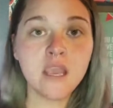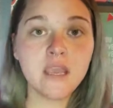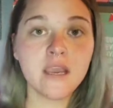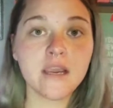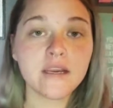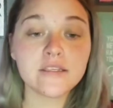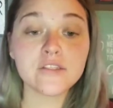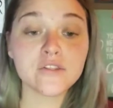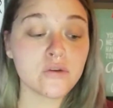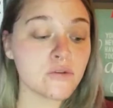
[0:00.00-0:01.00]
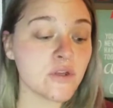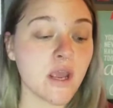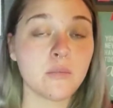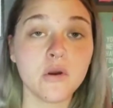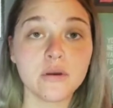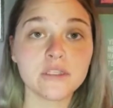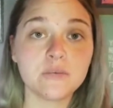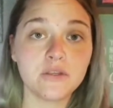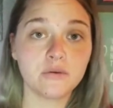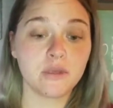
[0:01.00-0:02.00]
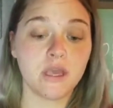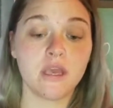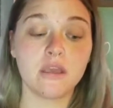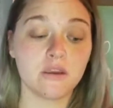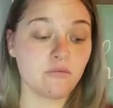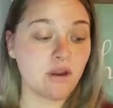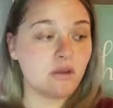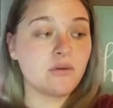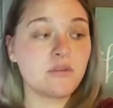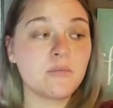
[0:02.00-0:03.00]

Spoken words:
guys, so today I'm going to be doing a get ready with